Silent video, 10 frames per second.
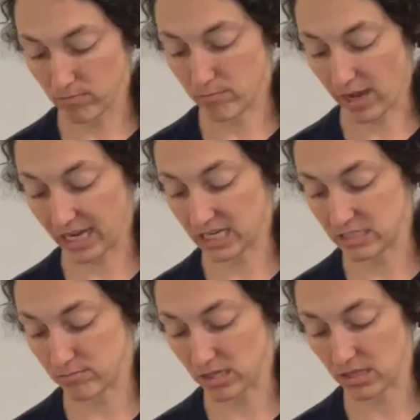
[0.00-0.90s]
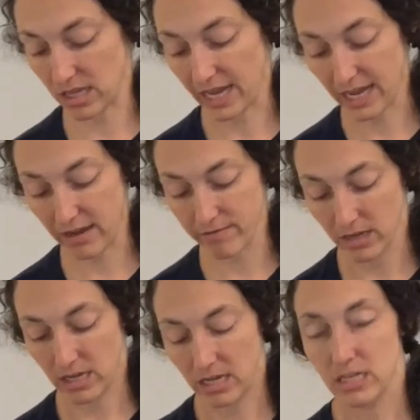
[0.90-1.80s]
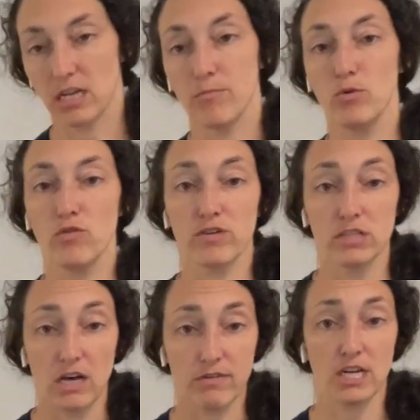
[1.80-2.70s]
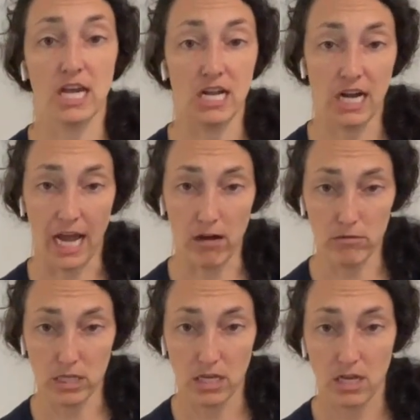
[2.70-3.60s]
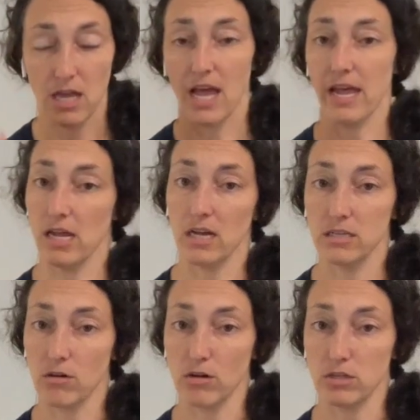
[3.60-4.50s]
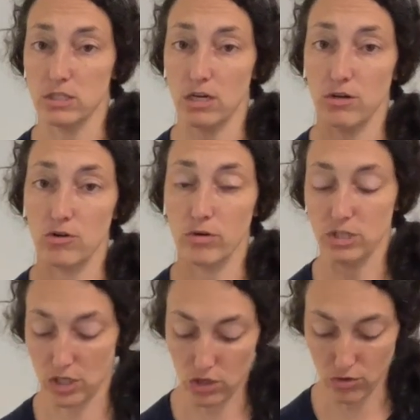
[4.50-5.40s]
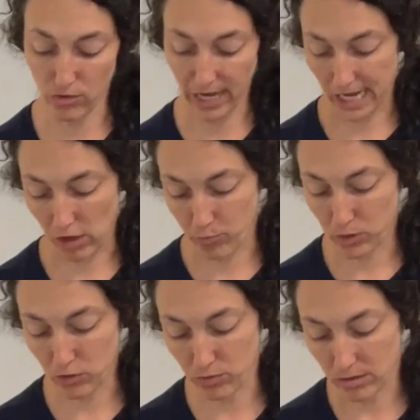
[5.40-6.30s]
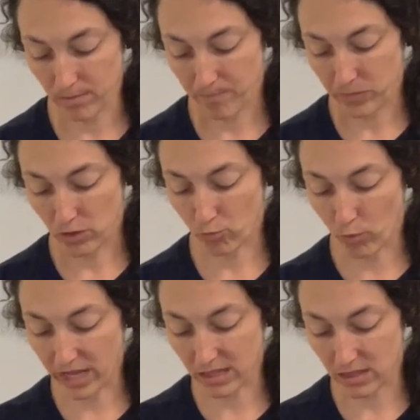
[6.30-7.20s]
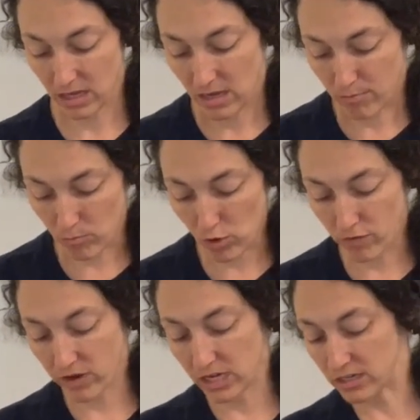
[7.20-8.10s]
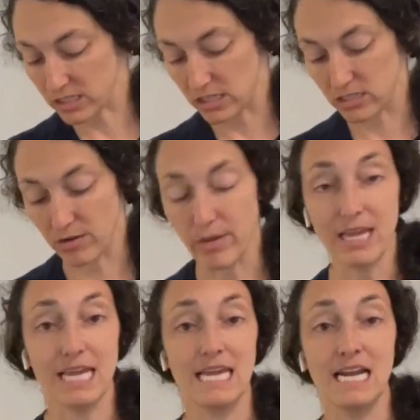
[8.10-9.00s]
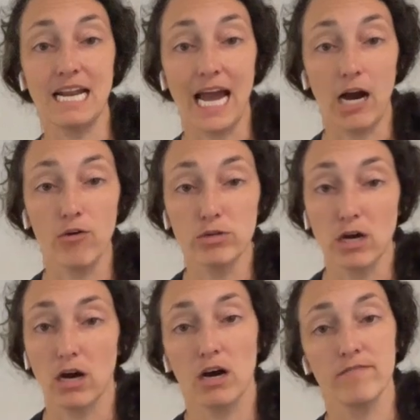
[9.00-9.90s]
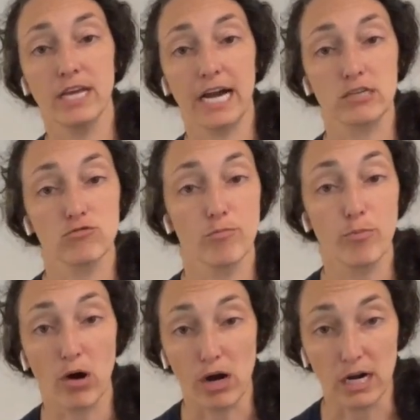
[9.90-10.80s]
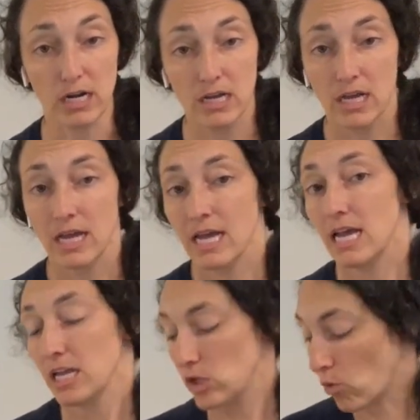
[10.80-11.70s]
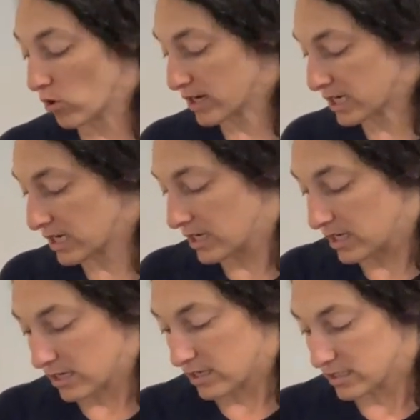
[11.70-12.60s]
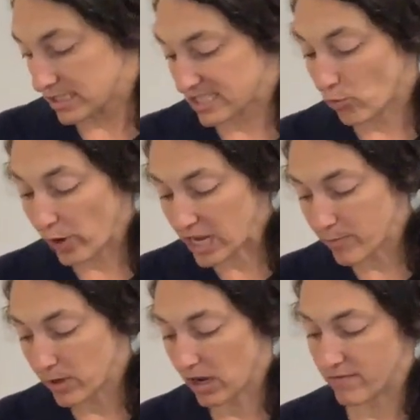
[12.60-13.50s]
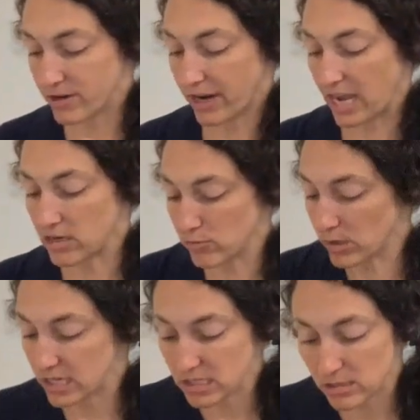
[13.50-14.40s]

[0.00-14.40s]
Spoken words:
mechanisms that they have to move your lever in and out, and also to help you with moving your system in and out of the actual bar. Your sweep of your handlebars